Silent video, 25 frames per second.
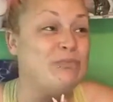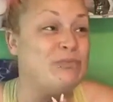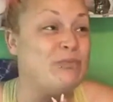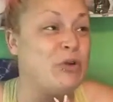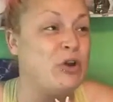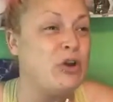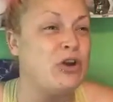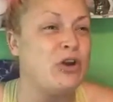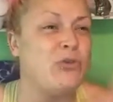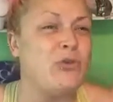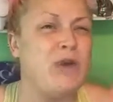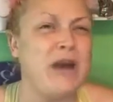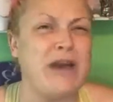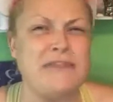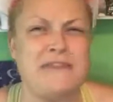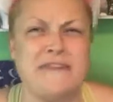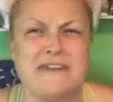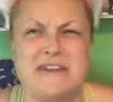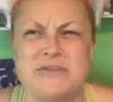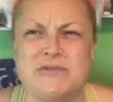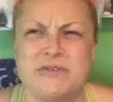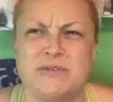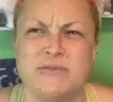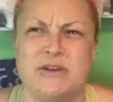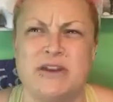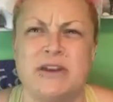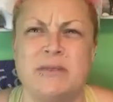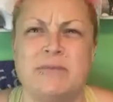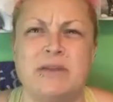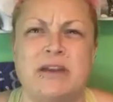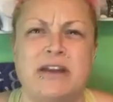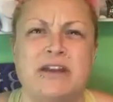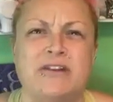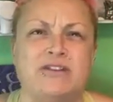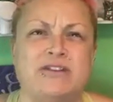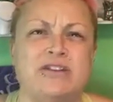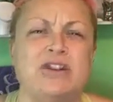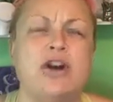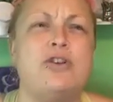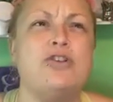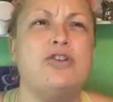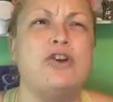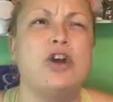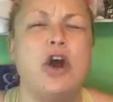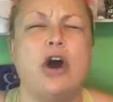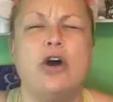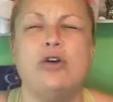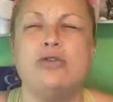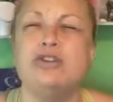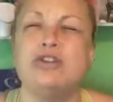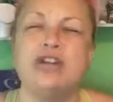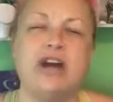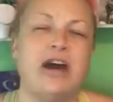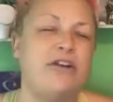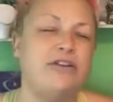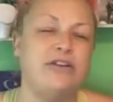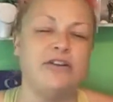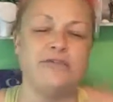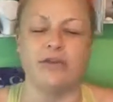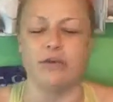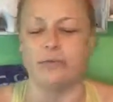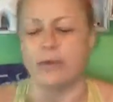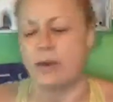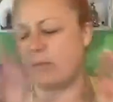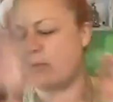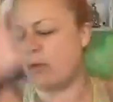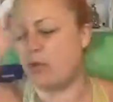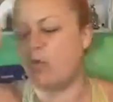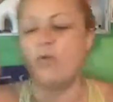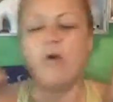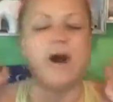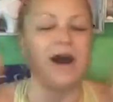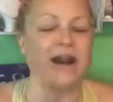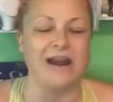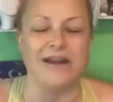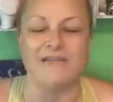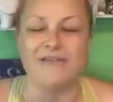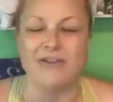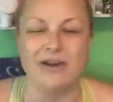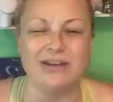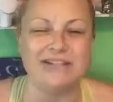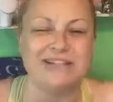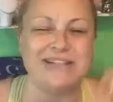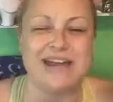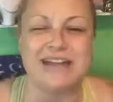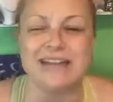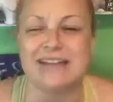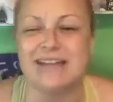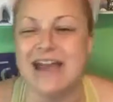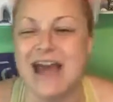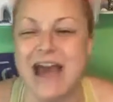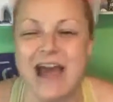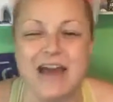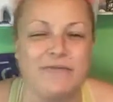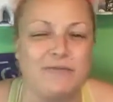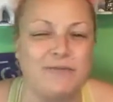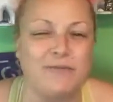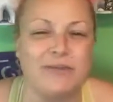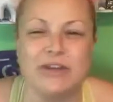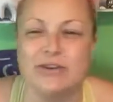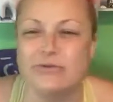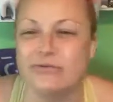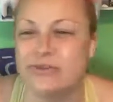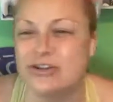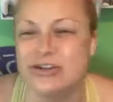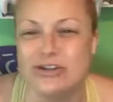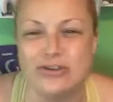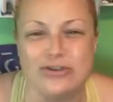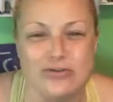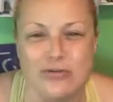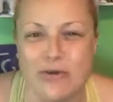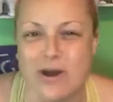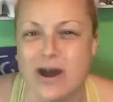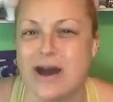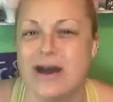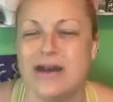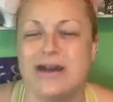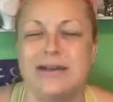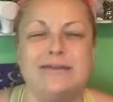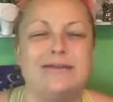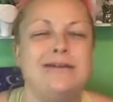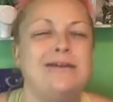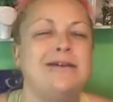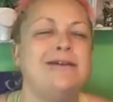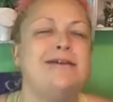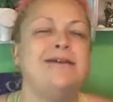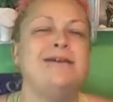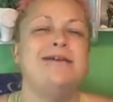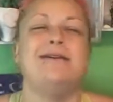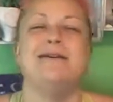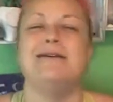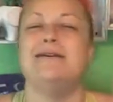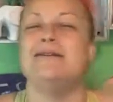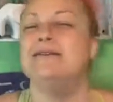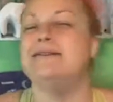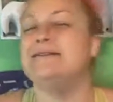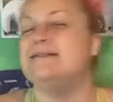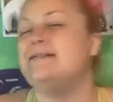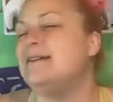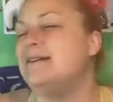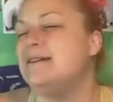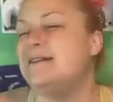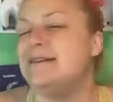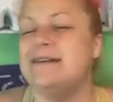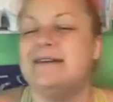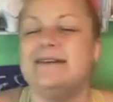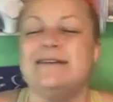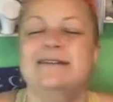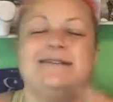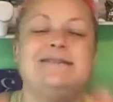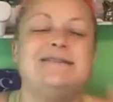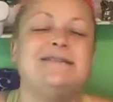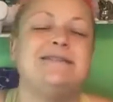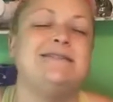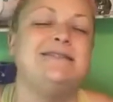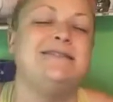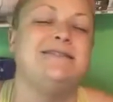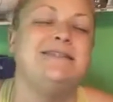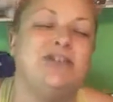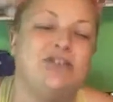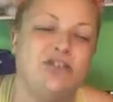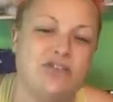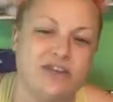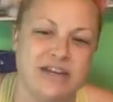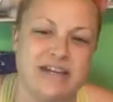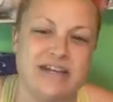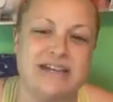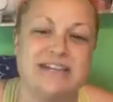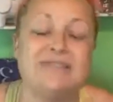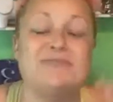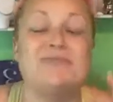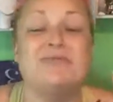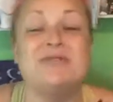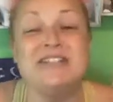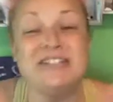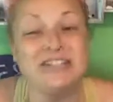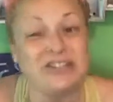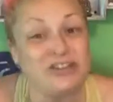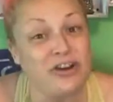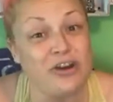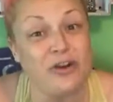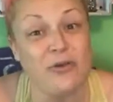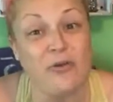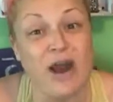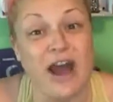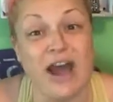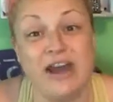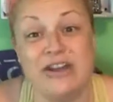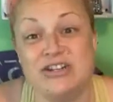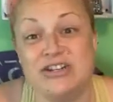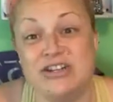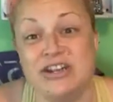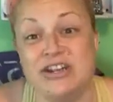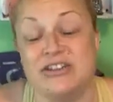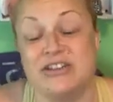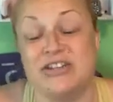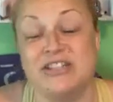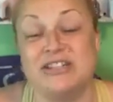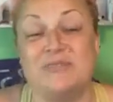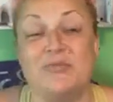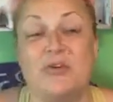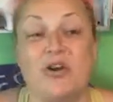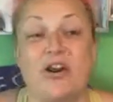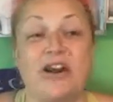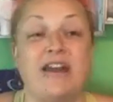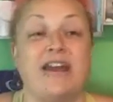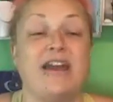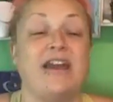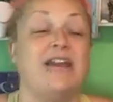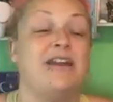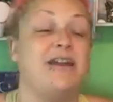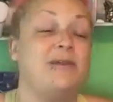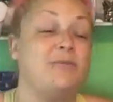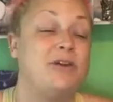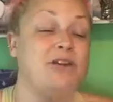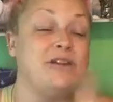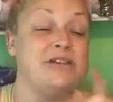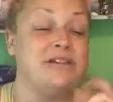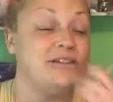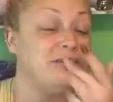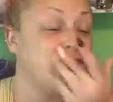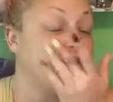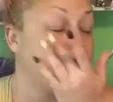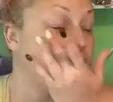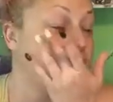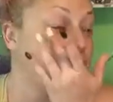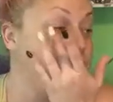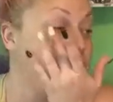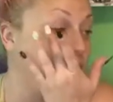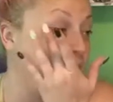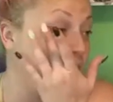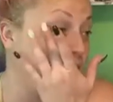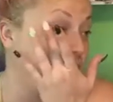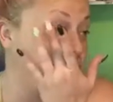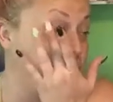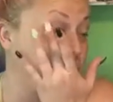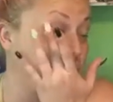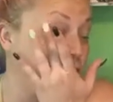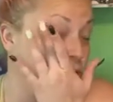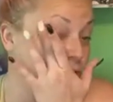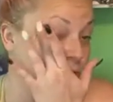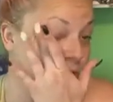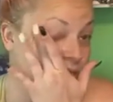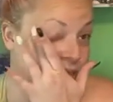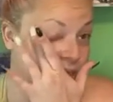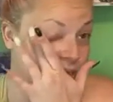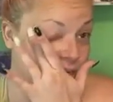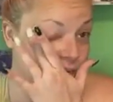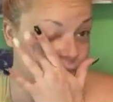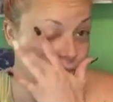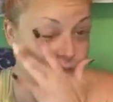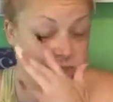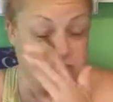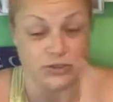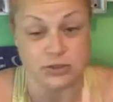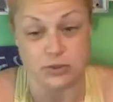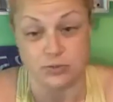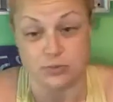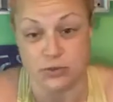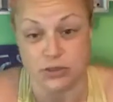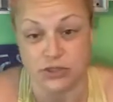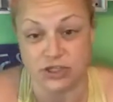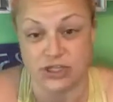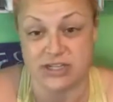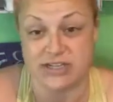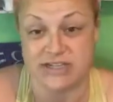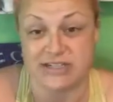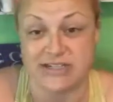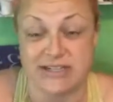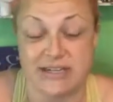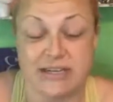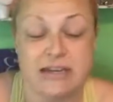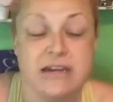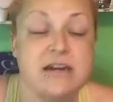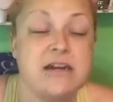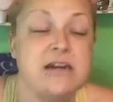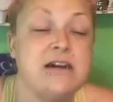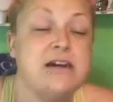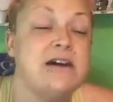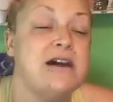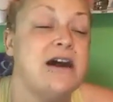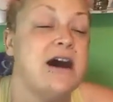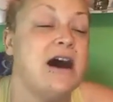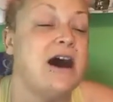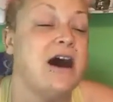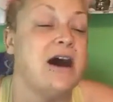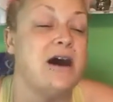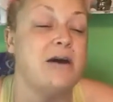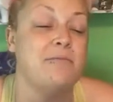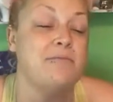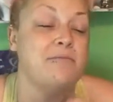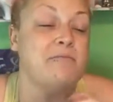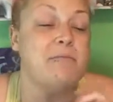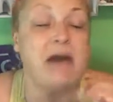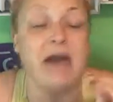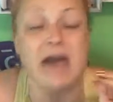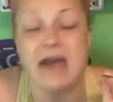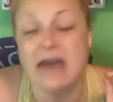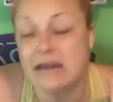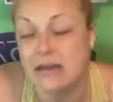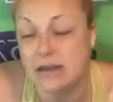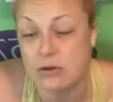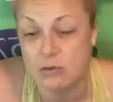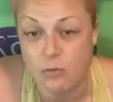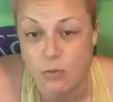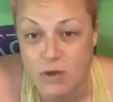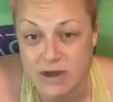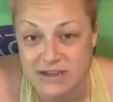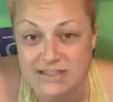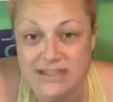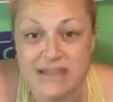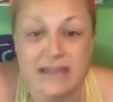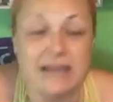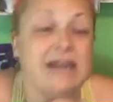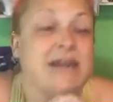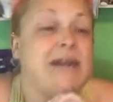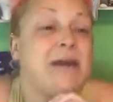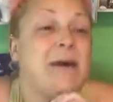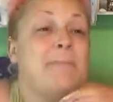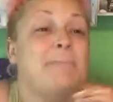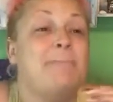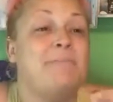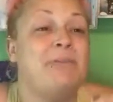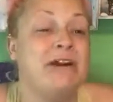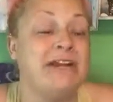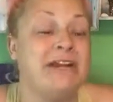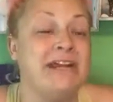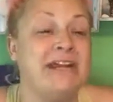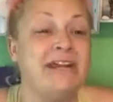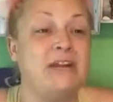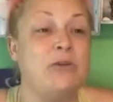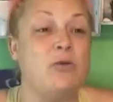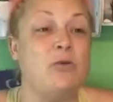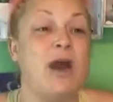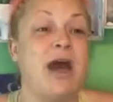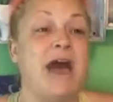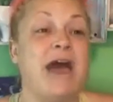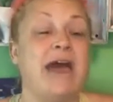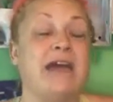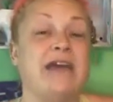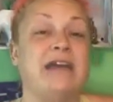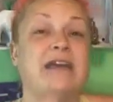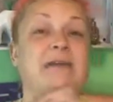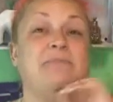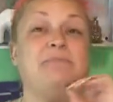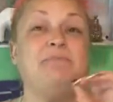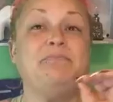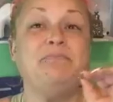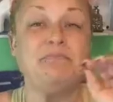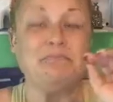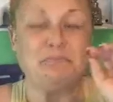I think he was one of the players. No, the coach. I don't even remember. Whatever. It's got the guy from the original one, and he's in it, and it's a series. We started watching it this morning, and I'm going to circle back. I thought it was going to be super cheesy, and it wasn't. But anyway,